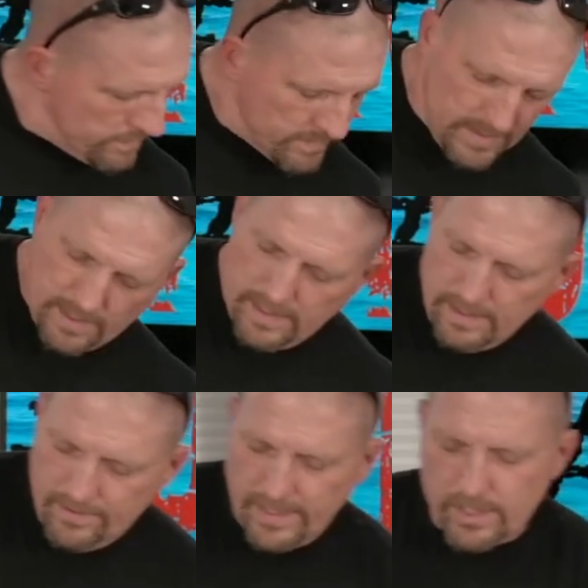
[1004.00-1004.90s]

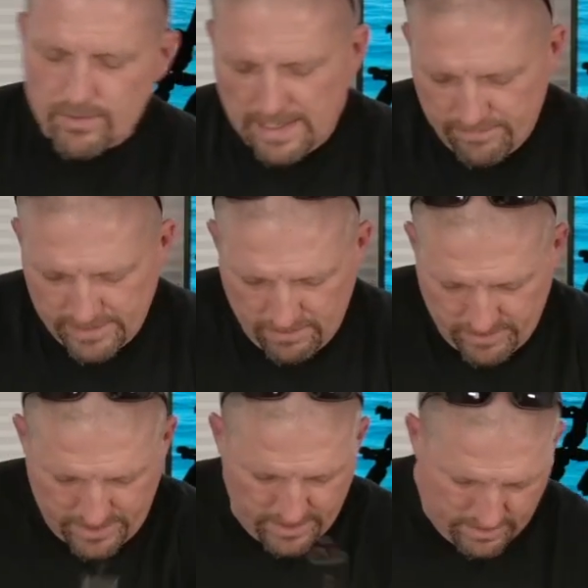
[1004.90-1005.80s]
and take traveling
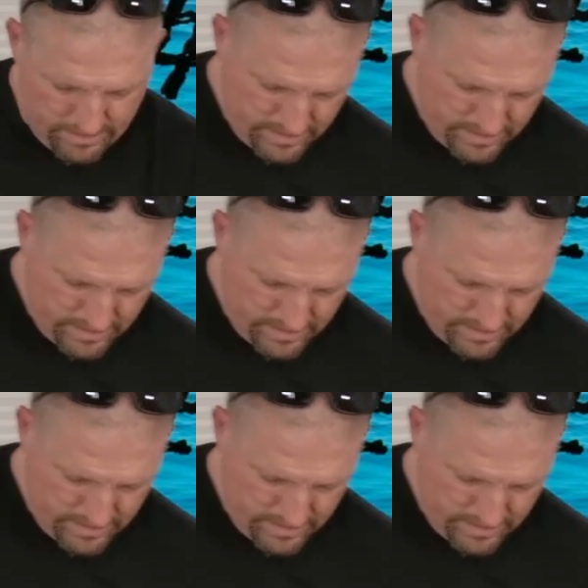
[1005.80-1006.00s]
with you.